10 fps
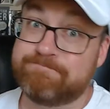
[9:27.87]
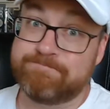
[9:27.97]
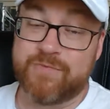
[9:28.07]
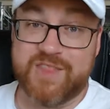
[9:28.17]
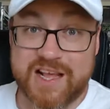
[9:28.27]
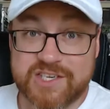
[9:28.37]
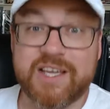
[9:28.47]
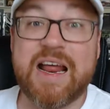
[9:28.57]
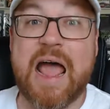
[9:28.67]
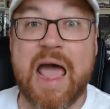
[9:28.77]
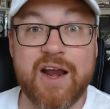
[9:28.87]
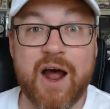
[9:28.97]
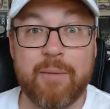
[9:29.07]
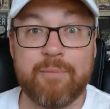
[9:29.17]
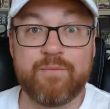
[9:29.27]
that's going to add
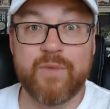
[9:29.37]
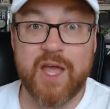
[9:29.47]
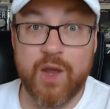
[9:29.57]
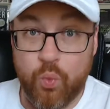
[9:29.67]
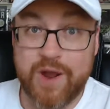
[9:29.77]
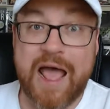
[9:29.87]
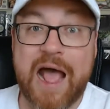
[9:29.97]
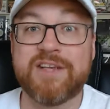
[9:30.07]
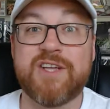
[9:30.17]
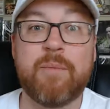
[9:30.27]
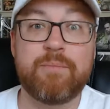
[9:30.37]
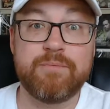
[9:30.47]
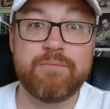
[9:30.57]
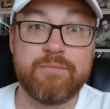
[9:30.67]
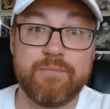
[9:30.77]
up. And what adds up
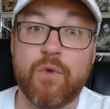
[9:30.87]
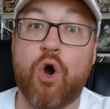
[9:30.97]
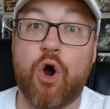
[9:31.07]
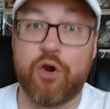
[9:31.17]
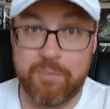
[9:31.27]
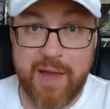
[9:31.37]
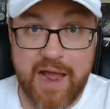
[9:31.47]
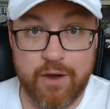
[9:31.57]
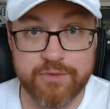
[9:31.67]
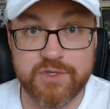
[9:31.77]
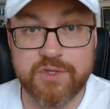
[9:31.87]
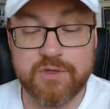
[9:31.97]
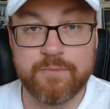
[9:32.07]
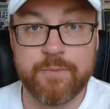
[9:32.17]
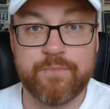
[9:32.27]
are the pounds.
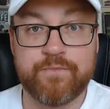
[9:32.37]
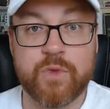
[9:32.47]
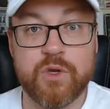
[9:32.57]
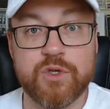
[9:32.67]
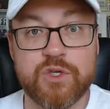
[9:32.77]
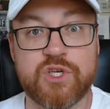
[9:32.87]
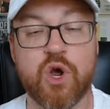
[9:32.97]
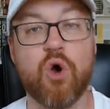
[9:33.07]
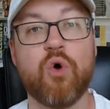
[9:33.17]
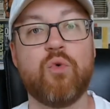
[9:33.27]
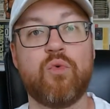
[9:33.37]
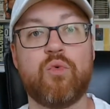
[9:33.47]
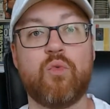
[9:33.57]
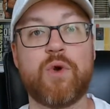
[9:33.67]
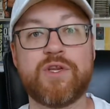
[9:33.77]
So
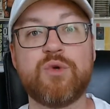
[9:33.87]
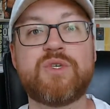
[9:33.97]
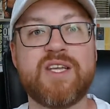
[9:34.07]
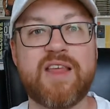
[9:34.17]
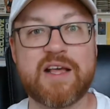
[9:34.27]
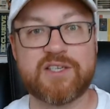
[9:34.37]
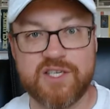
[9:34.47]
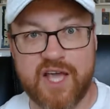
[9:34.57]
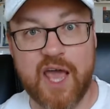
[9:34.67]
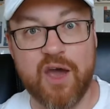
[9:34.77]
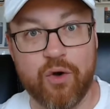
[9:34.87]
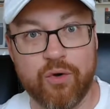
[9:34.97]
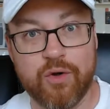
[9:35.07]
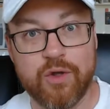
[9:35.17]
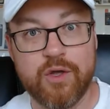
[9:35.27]
when you see that scale
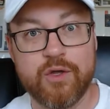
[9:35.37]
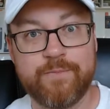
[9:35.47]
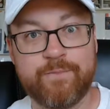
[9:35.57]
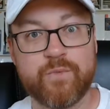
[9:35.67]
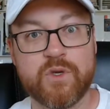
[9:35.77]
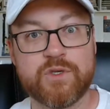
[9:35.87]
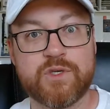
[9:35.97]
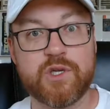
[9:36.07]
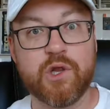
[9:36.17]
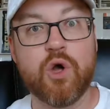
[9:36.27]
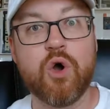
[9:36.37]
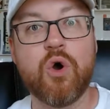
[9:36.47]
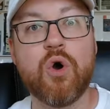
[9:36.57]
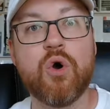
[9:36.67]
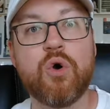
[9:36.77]

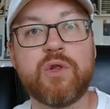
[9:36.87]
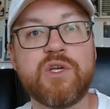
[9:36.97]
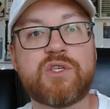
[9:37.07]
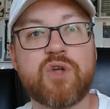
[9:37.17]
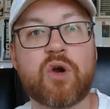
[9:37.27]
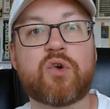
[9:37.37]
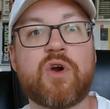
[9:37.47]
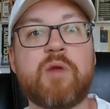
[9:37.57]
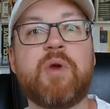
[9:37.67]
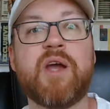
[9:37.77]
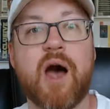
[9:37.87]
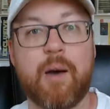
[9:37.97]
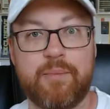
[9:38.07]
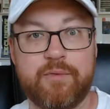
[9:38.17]
slowly start creeping up,